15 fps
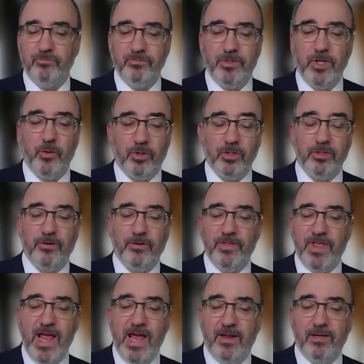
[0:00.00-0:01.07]
no earlier
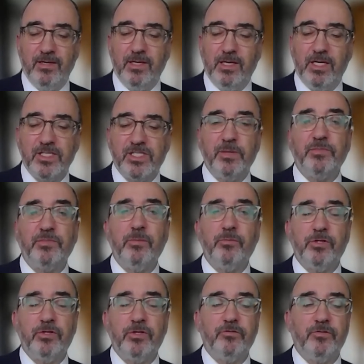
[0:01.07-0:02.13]
than,
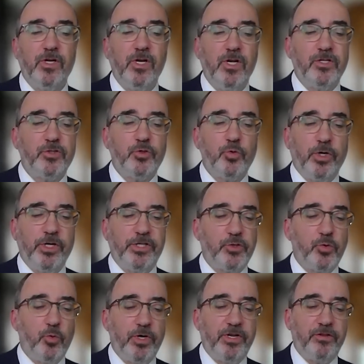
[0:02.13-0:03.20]
September of
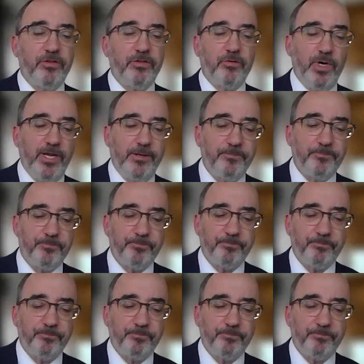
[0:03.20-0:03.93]
2023.